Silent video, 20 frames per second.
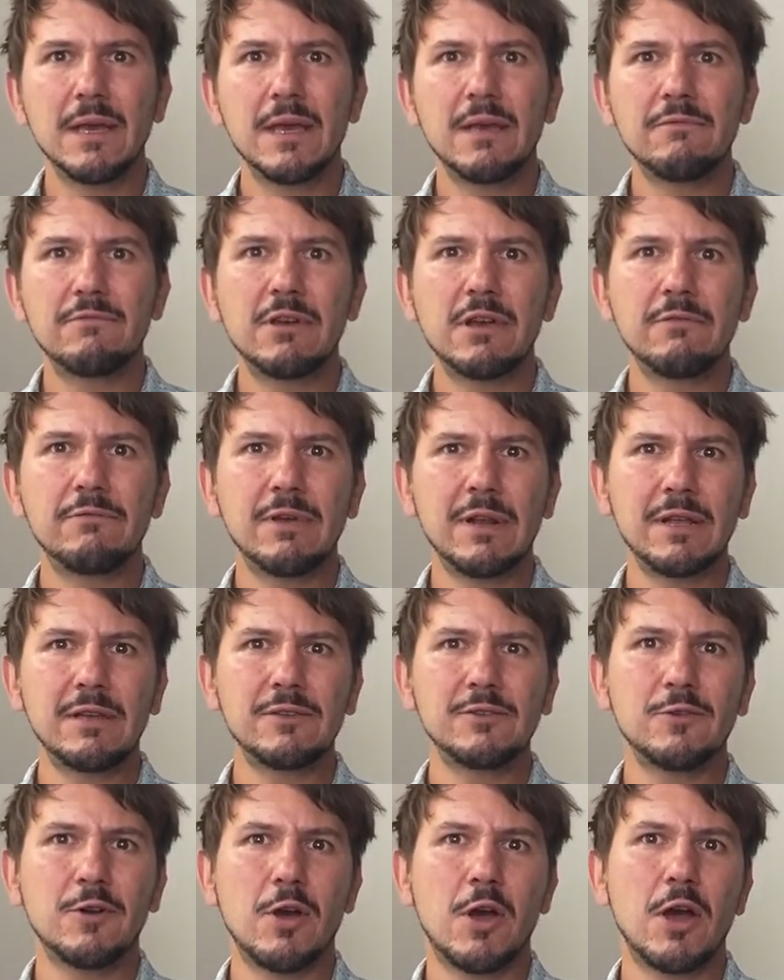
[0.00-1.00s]
We are willing
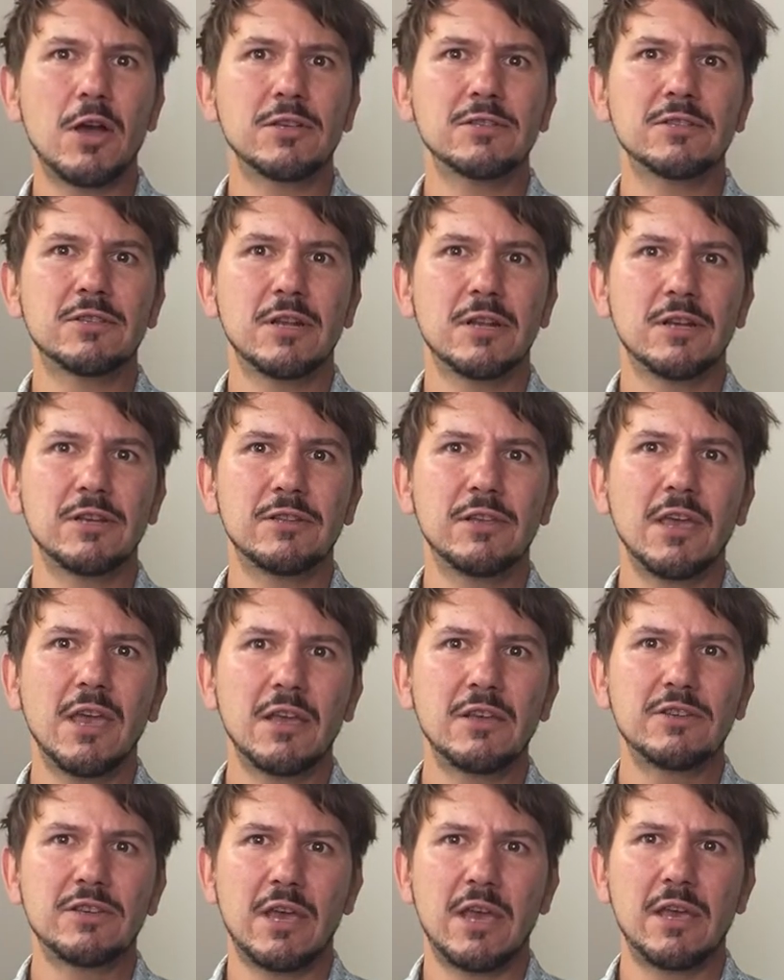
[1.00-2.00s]
to host a learning
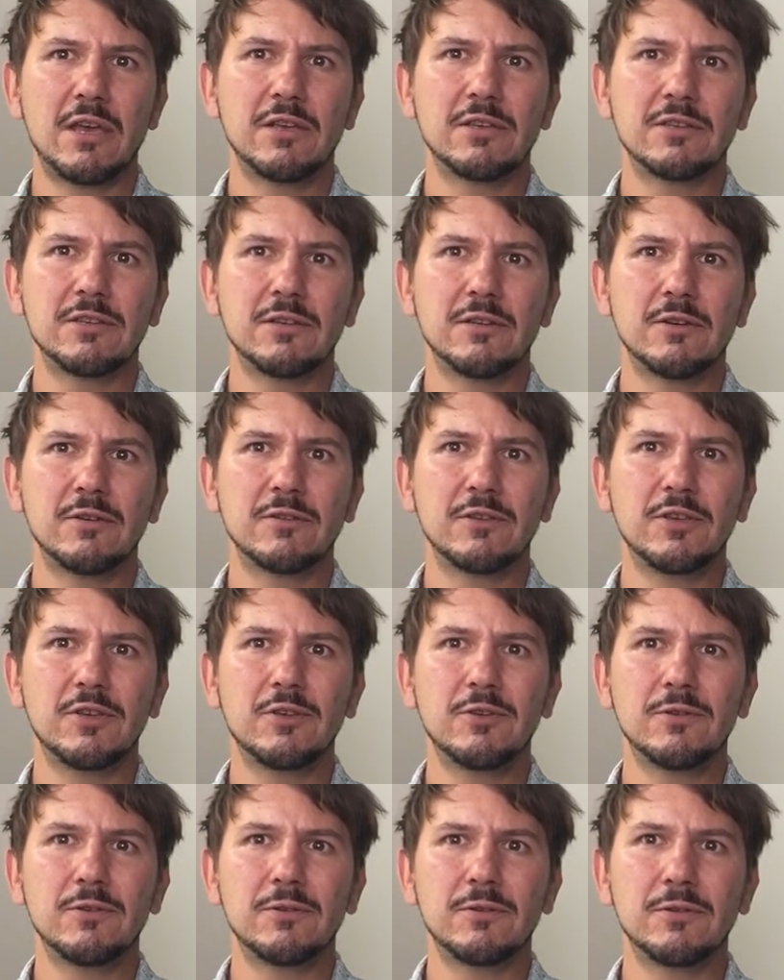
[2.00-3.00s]
exchange on the
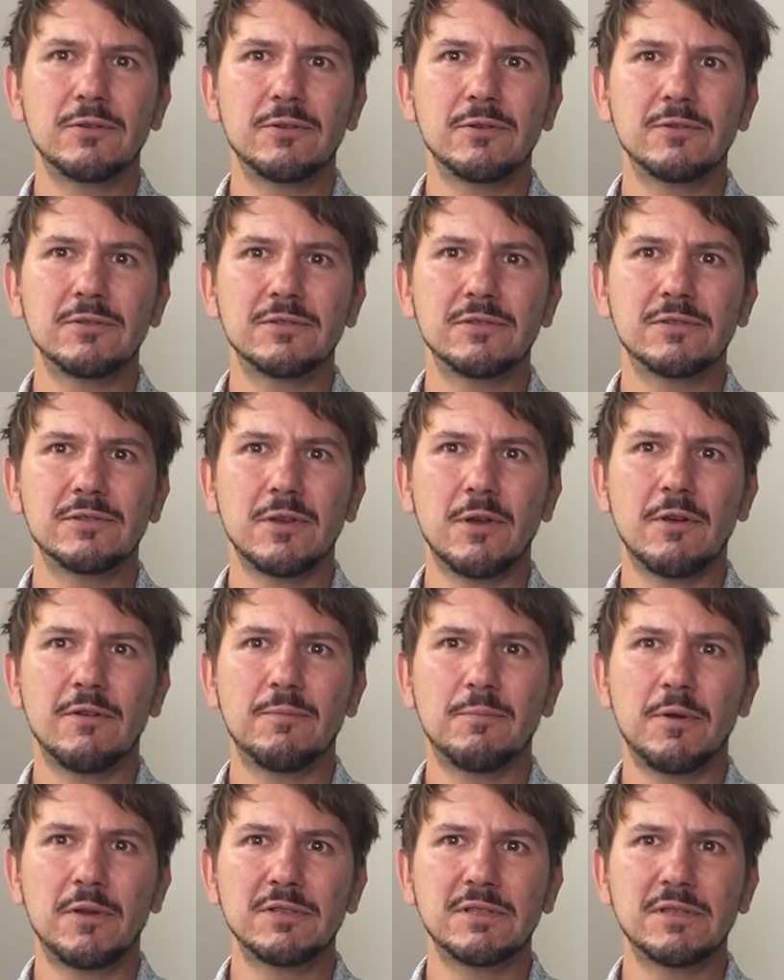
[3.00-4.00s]
use
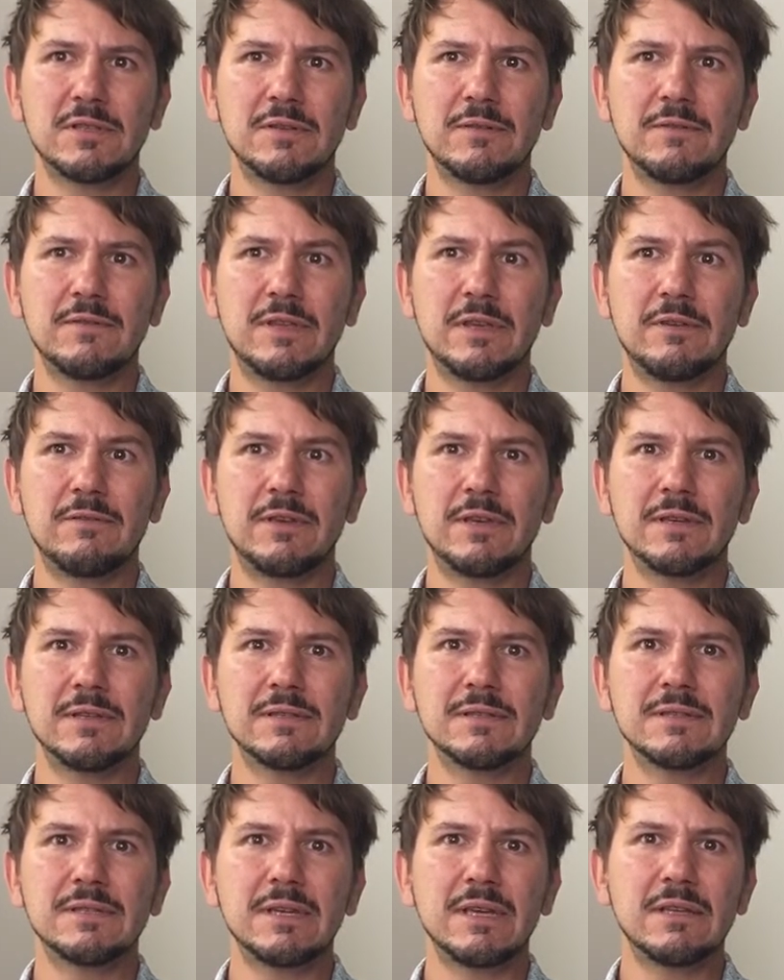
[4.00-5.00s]
of positive
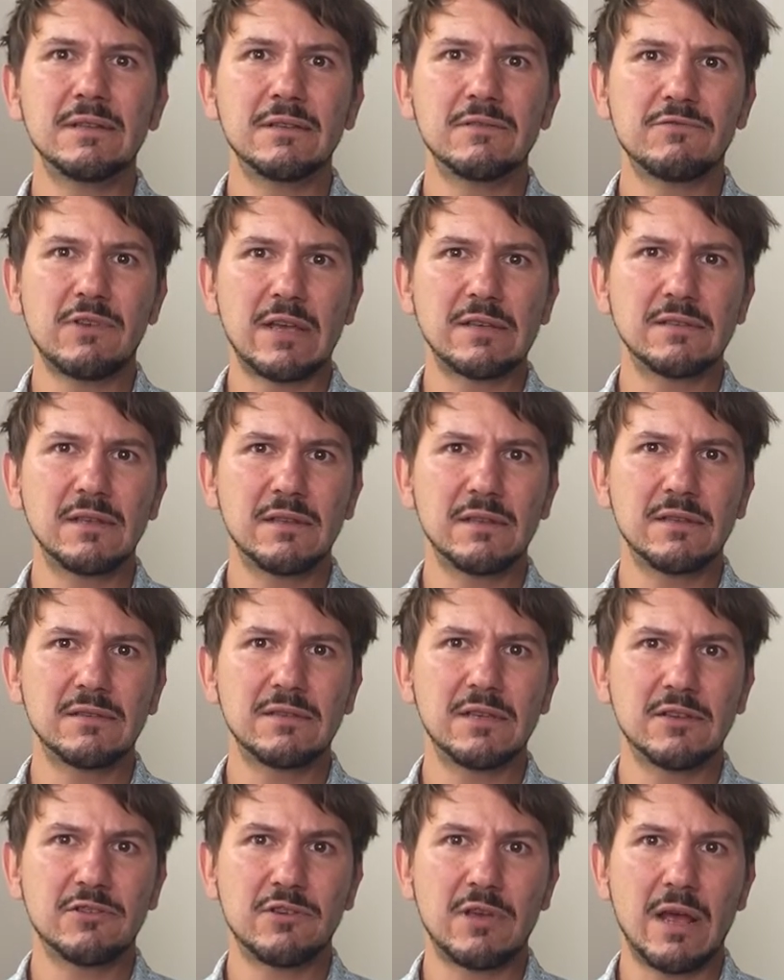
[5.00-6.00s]
deviance in addressing the
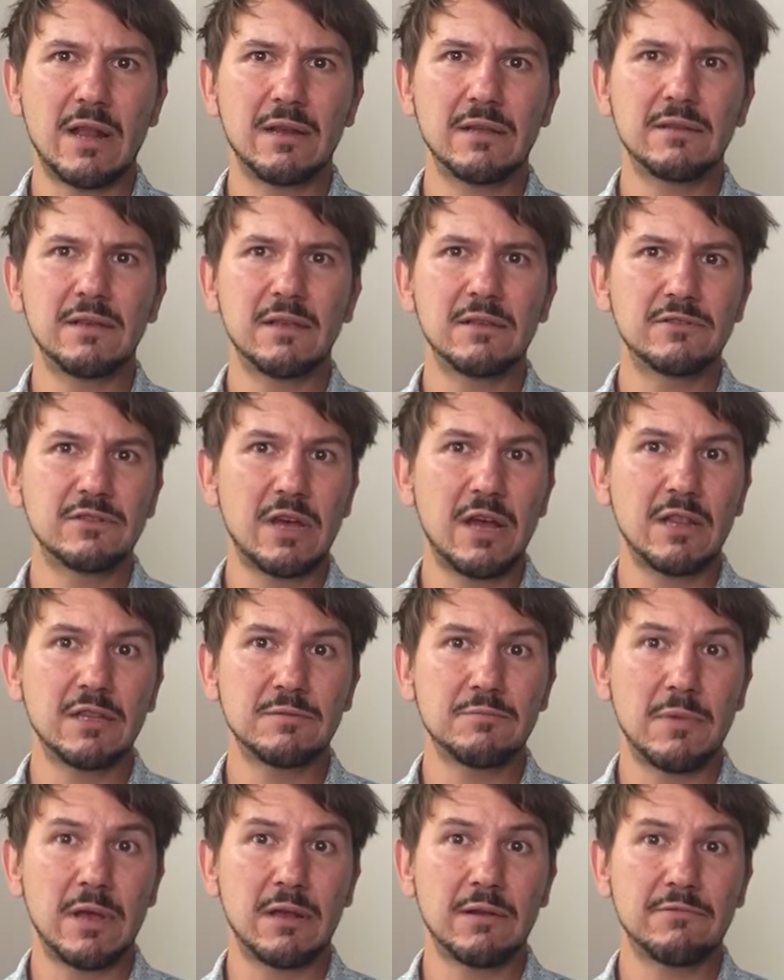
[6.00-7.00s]
sexuality and child
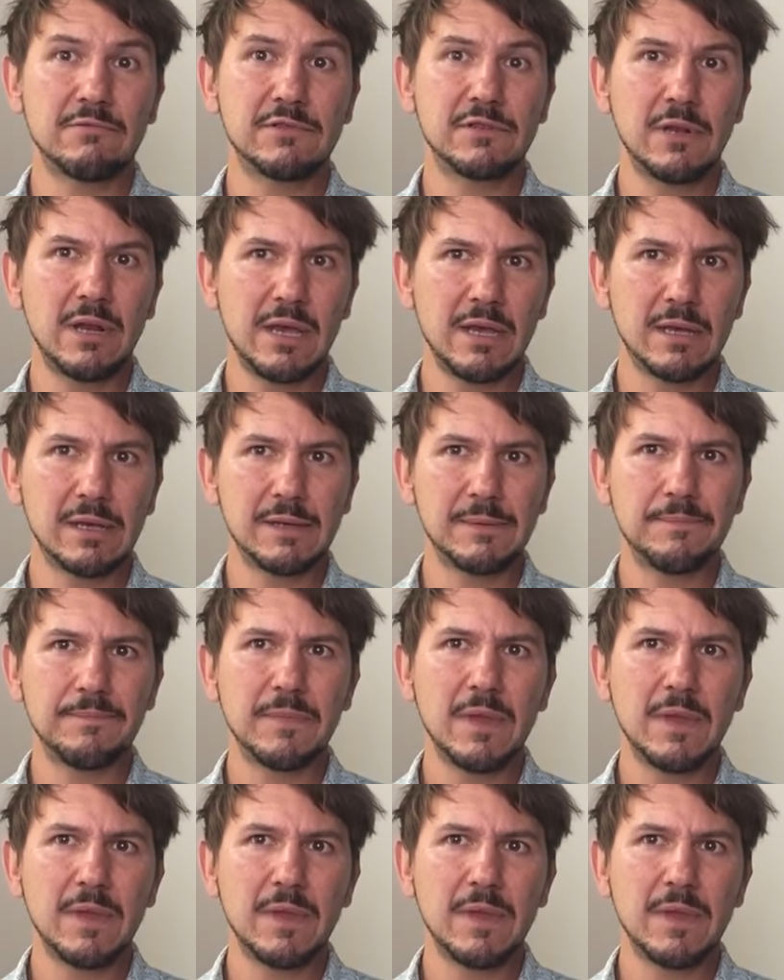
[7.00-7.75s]
marriage link.